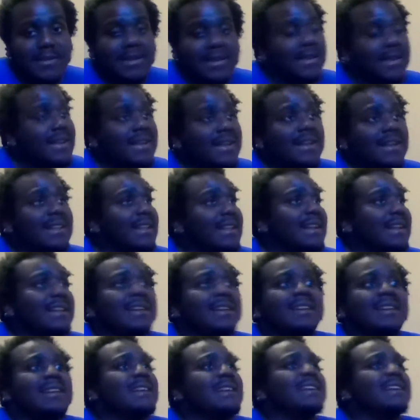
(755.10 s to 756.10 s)

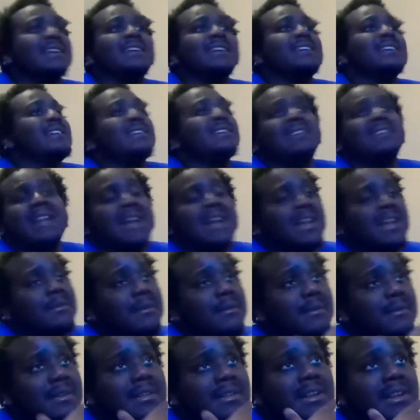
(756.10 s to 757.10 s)
You're not gonna be able to clean
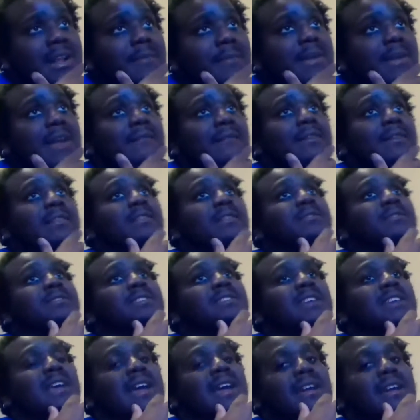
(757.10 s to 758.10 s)
up every loose
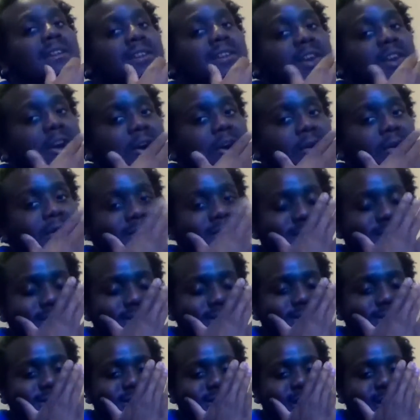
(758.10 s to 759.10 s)
end. Oh, and there's also
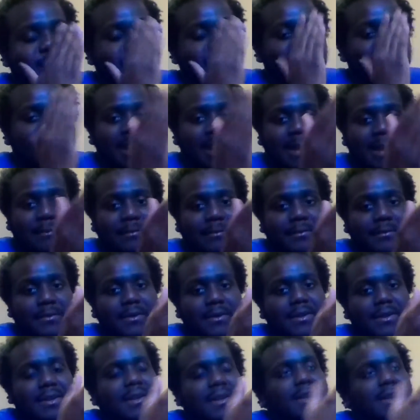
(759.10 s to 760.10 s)
stuff with Cap.
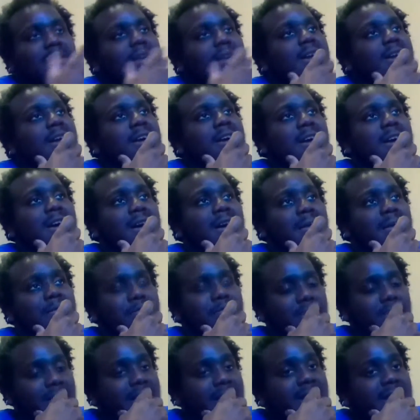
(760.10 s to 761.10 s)
I
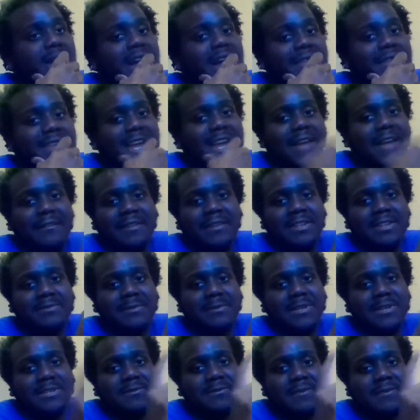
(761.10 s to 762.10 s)
think I have an explanation for
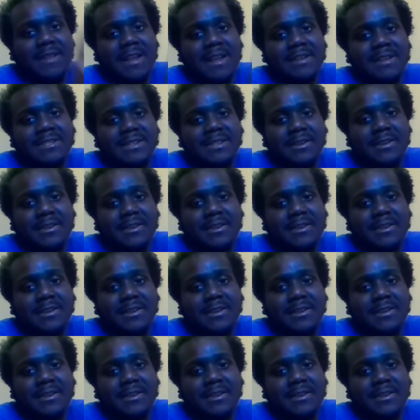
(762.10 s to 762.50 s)
that too.